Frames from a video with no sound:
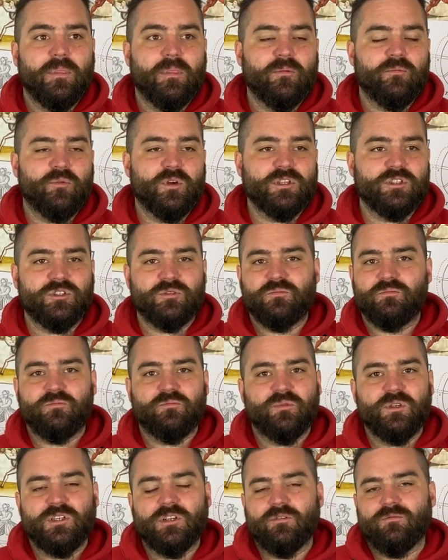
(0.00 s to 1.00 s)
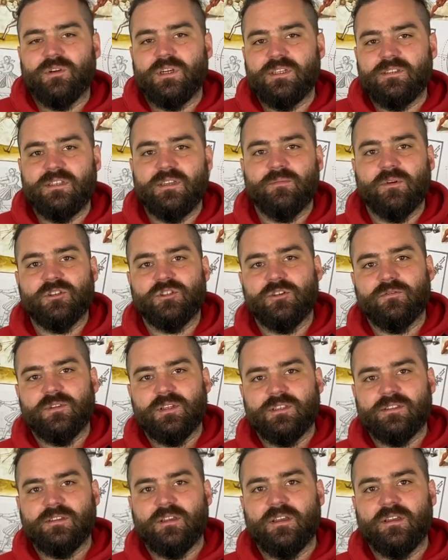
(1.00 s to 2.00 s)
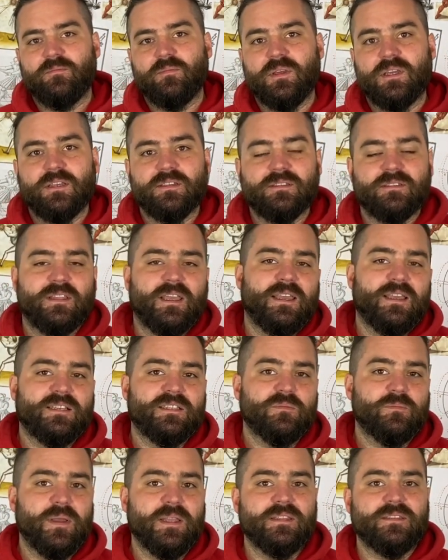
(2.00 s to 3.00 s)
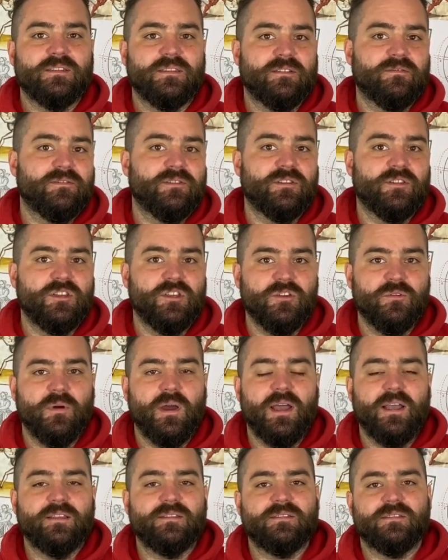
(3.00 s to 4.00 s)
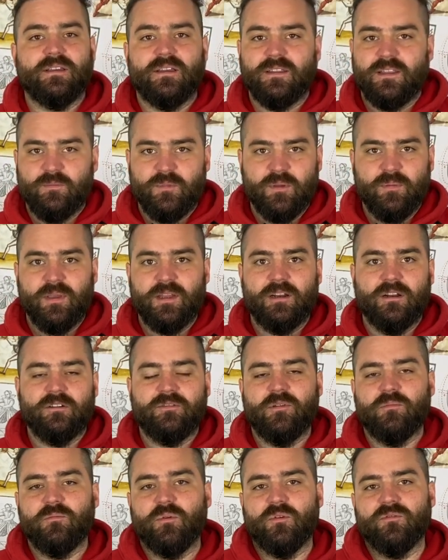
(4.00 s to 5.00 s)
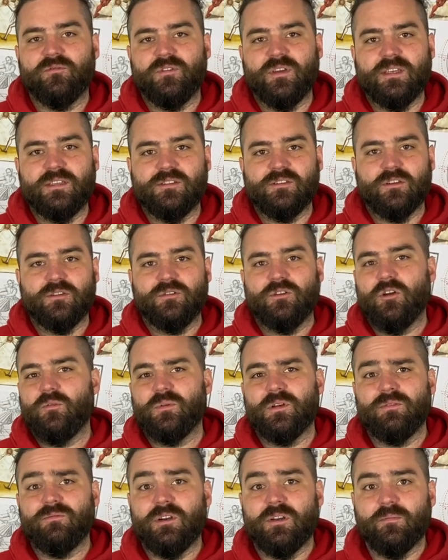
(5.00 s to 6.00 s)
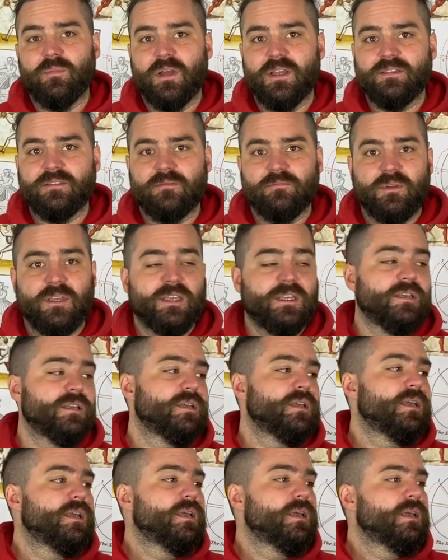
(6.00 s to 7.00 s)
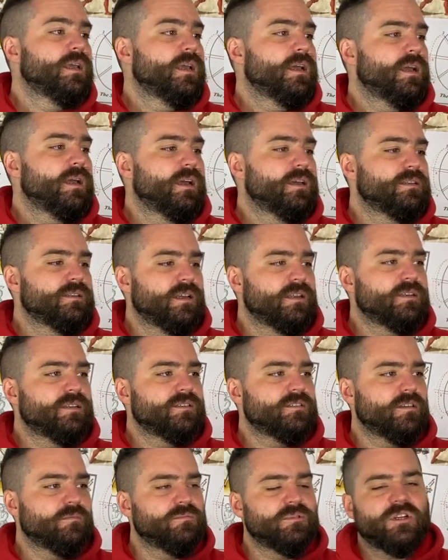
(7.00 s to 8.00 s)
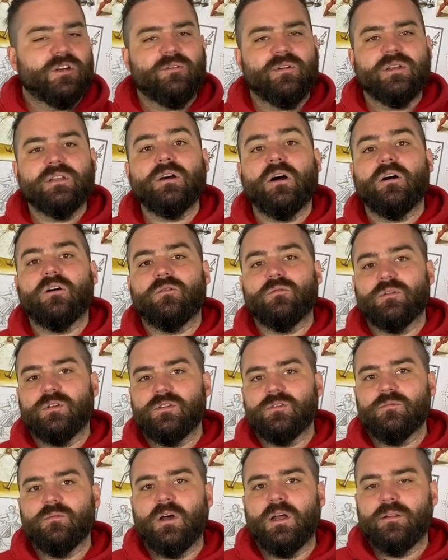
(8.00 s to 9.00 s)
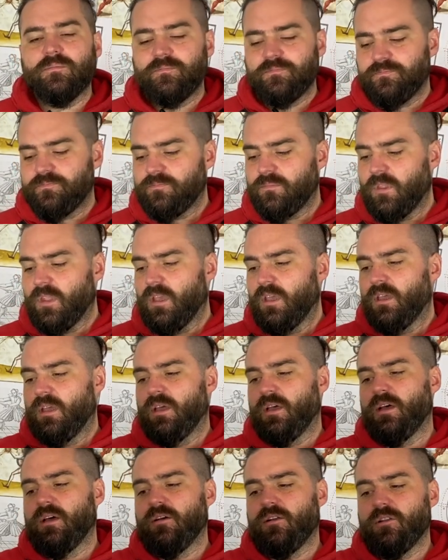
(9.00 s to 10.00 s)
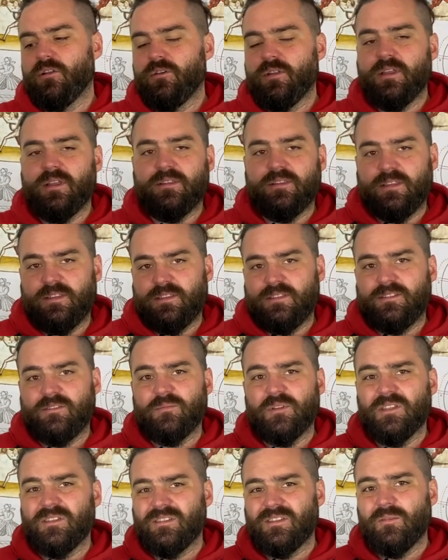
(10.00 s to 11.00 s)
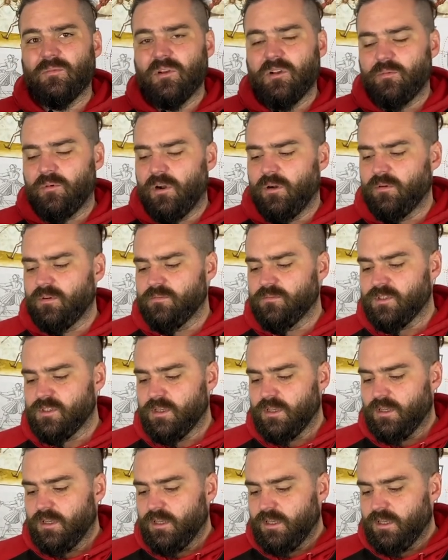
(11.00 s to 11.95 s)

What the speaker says: which we don't really see much over the side because they're expensive in the US, and then we pay a lot of import fees, so nobody really buys them here. And to some degree, Darkwood as well, although that there's some of the similar problems.